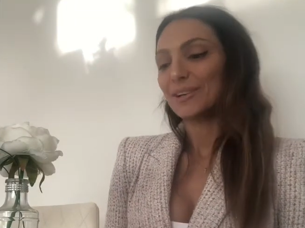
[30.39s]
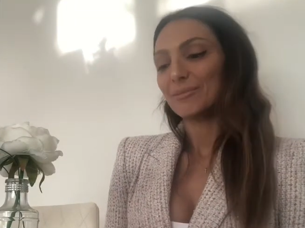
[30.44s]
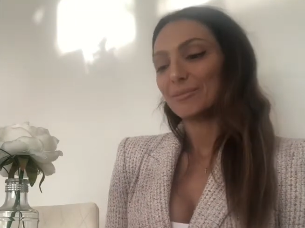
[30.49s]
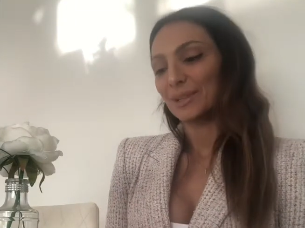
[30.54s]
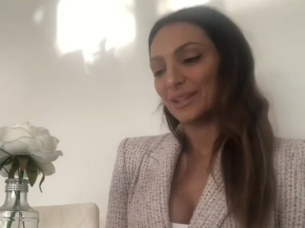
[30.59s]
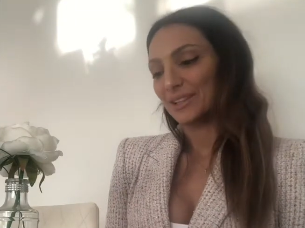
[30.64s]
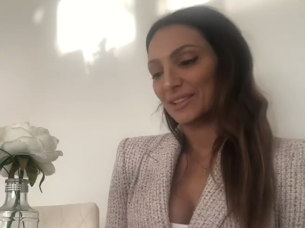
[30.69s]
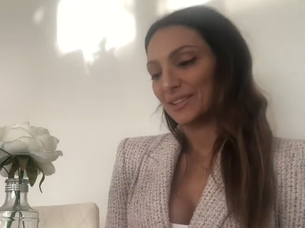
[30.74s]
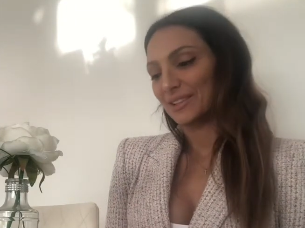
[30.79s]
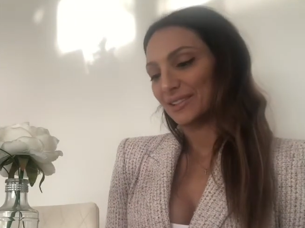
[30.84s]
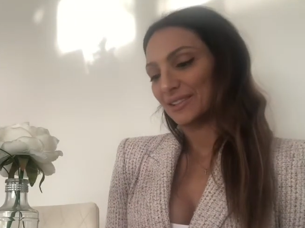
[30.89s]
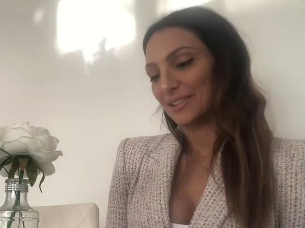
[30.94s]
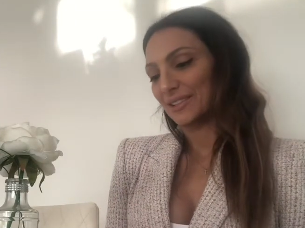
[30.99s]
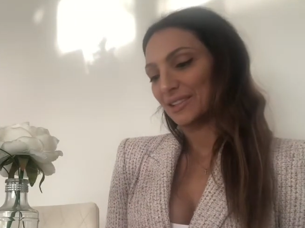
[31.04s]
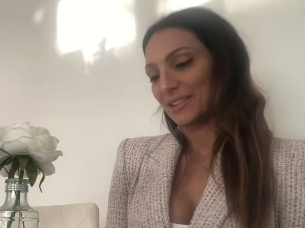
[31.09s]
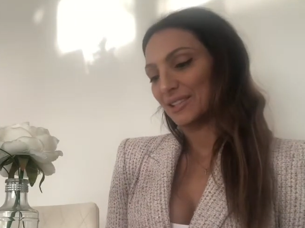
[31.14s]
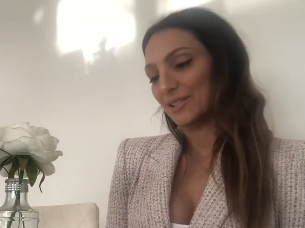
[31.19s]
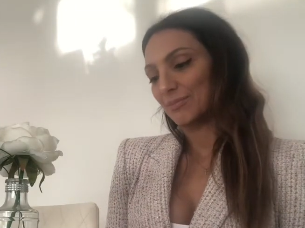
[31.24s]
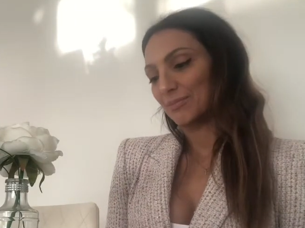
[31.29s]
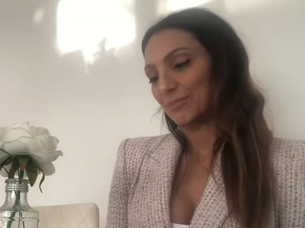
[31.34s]
but
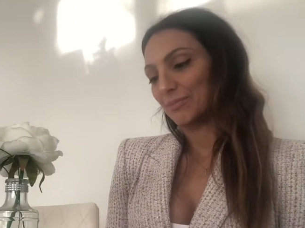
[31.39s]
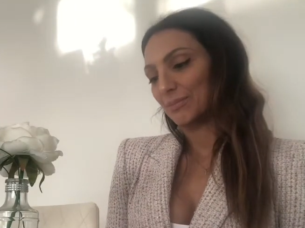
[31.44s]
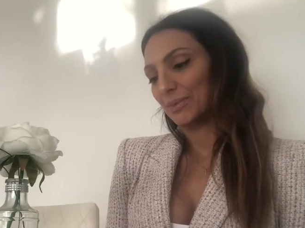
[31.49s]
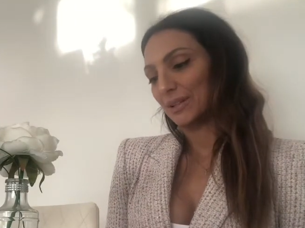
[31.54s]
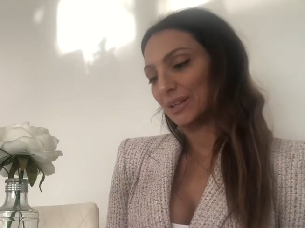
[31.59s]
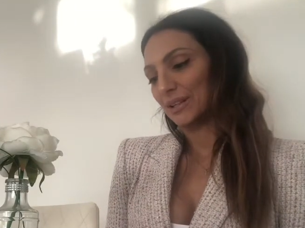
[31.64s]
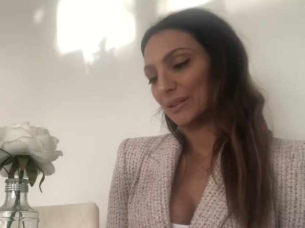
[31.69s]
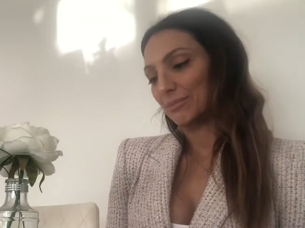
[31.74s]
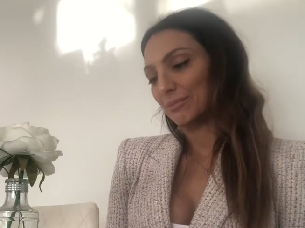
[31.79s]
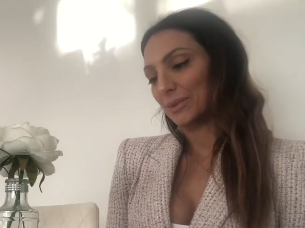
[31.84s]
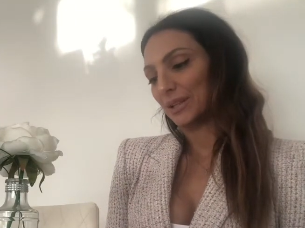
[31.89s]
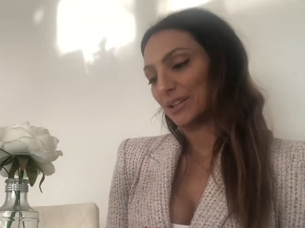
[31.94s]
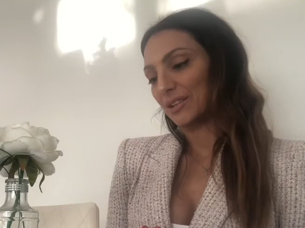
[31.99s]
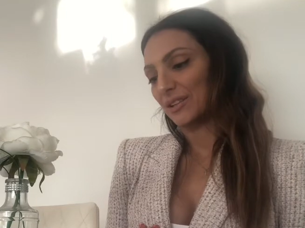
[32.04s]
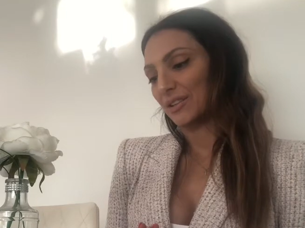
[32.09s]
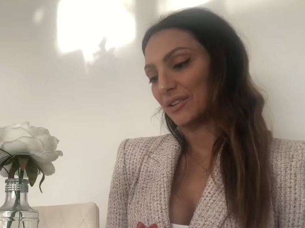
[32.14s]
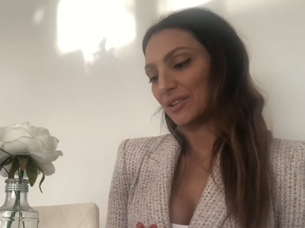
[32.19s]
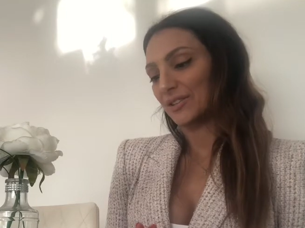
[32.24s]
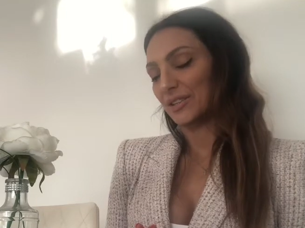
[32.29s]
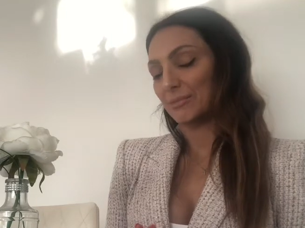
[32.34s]
it's been
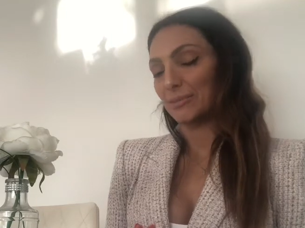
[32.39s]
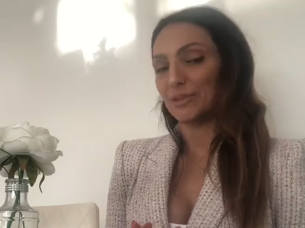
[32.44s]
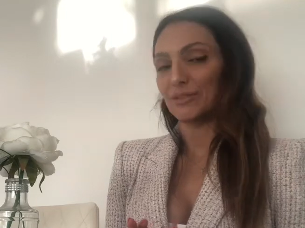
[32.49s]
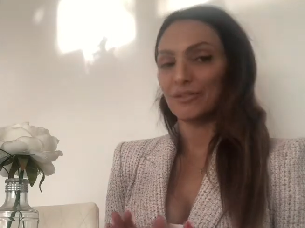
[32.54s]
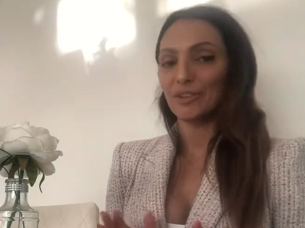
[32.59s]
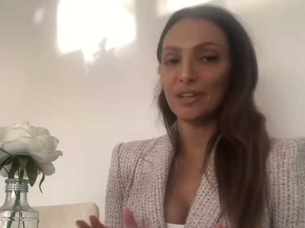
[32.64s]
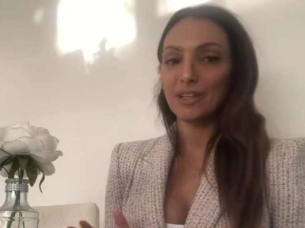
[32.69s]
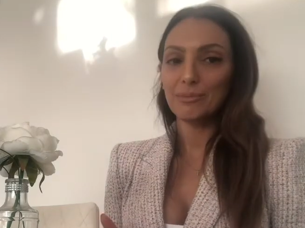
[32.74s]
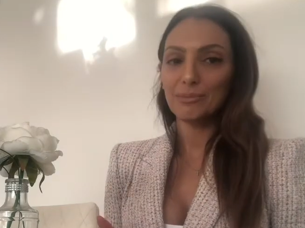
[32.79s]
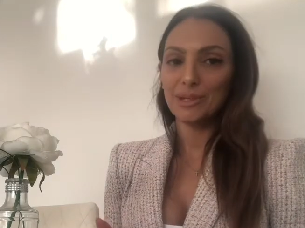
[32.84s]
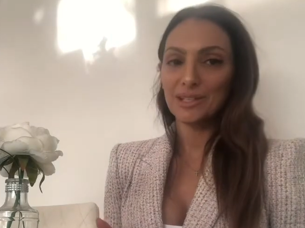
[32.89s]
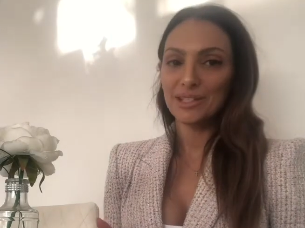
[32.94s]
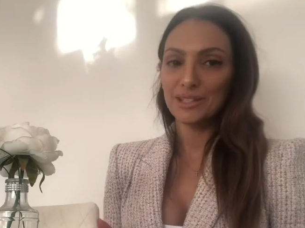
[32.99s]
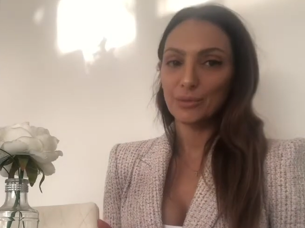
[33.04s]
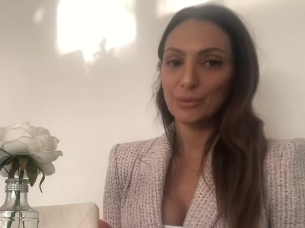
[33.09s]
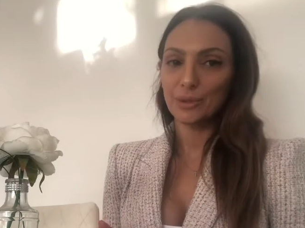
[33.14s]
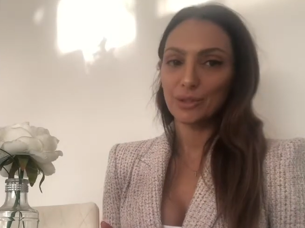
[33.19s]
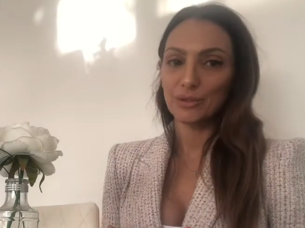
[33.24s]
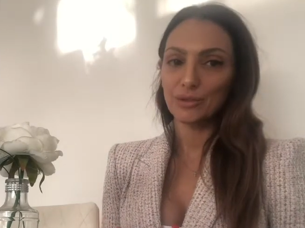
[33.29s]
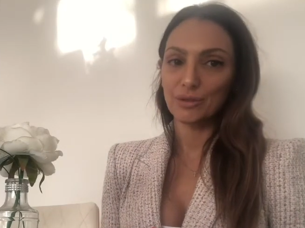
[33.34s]
because I've been very busy
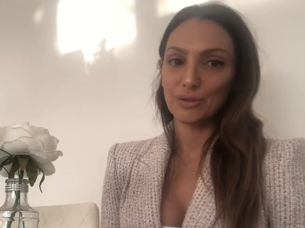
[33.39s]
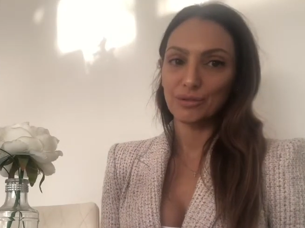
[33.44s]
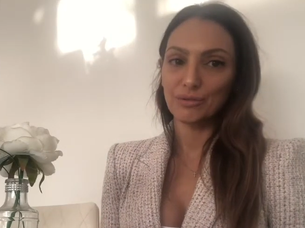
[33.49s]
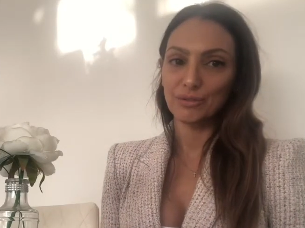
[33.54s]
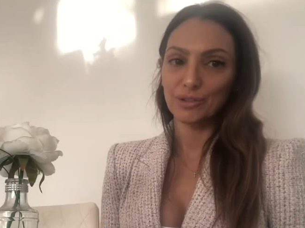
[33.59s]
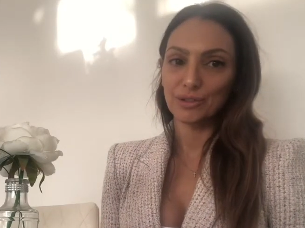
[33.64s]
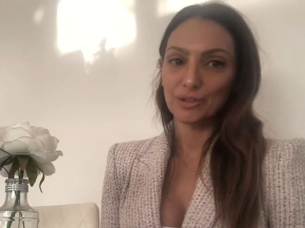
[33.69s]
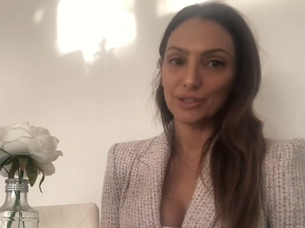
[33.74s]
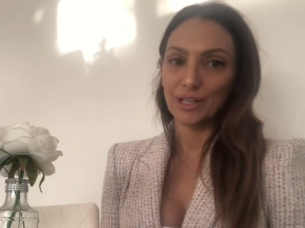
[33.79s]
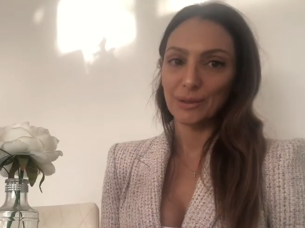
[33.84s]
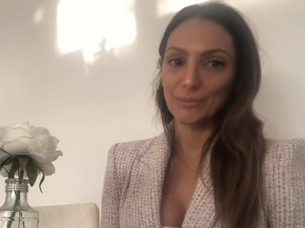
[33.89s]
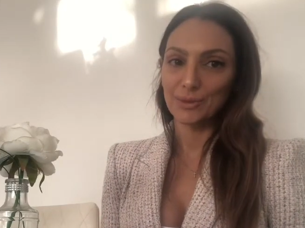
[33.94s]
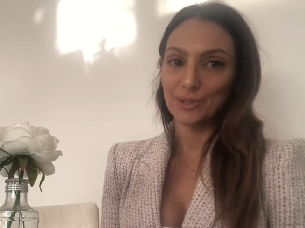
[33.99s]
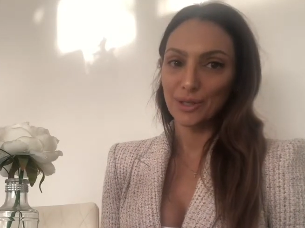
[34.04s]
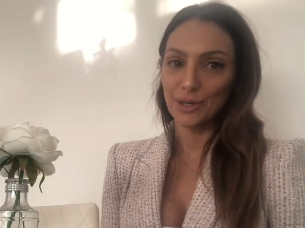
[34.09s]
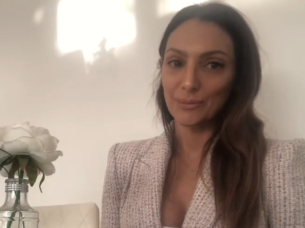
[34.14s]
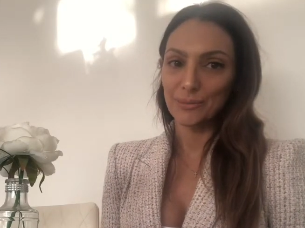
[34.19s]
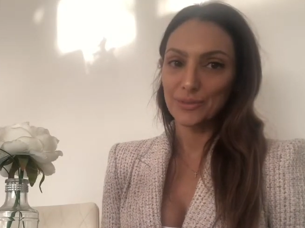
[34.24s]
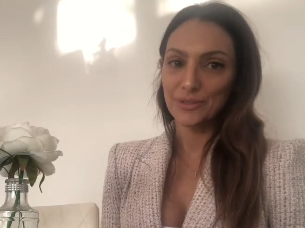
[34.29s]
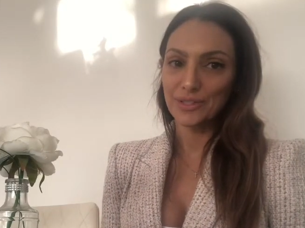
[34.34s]
with two full-time
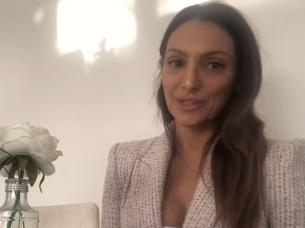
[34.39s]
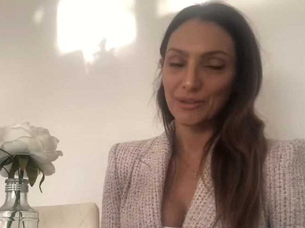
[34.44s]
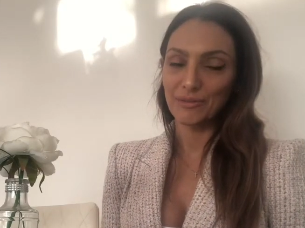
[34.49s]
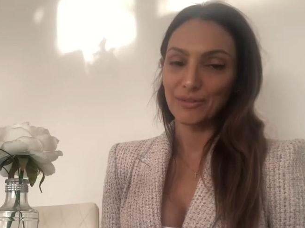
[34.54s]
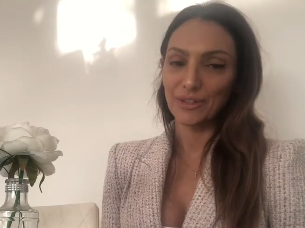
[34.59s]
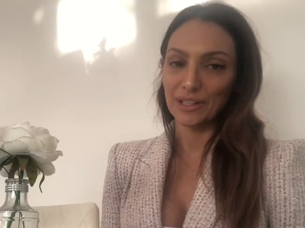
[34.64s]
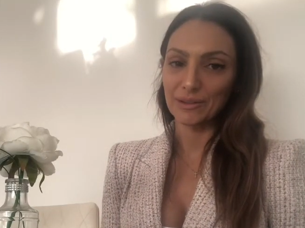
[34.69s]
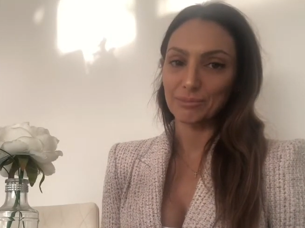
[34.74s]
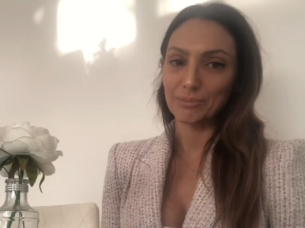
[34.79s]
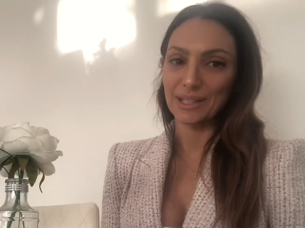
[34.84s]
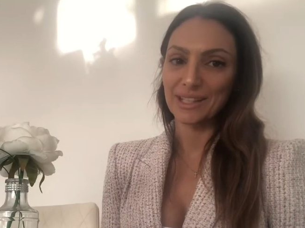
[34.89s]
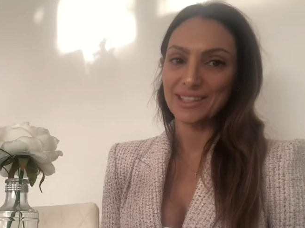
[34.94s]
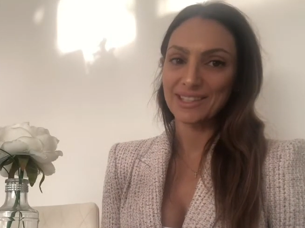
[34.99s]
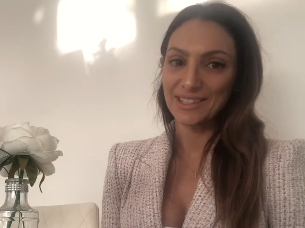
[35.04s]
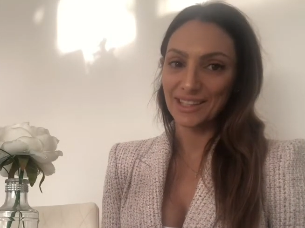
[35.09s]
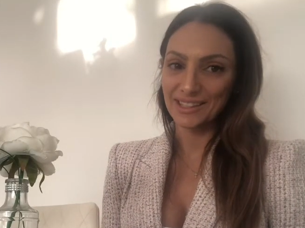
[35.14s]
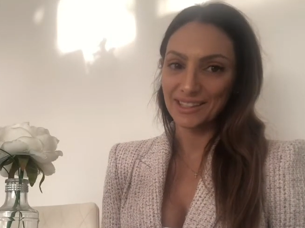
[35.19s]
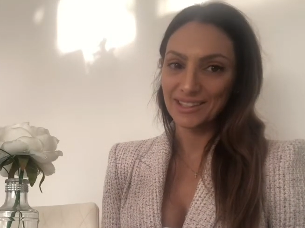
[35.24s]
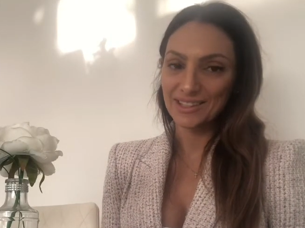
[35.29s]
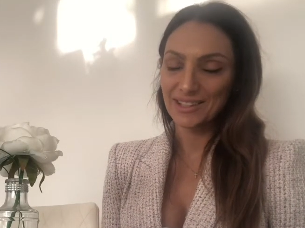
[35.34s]
jobs, if that makes
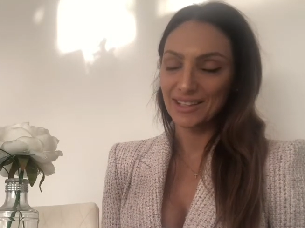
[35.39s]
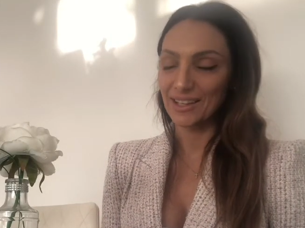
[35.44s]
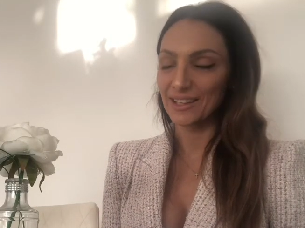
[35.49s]
sense.